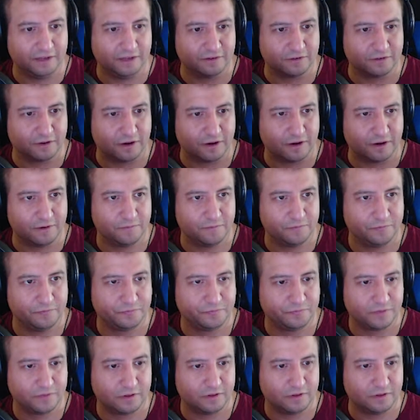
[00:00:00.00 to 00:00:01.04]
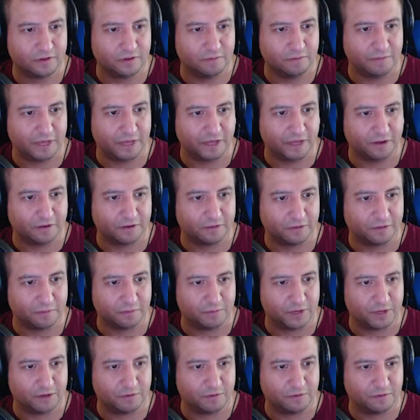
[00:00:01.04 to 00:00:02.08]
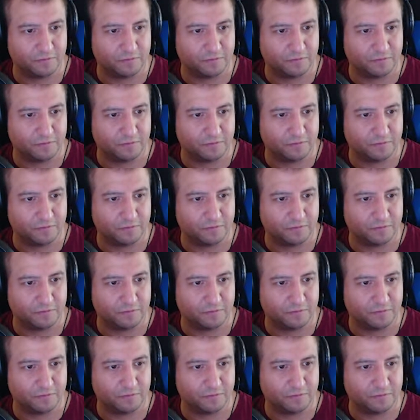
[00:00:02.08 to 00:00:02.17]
are in making a thumbnail.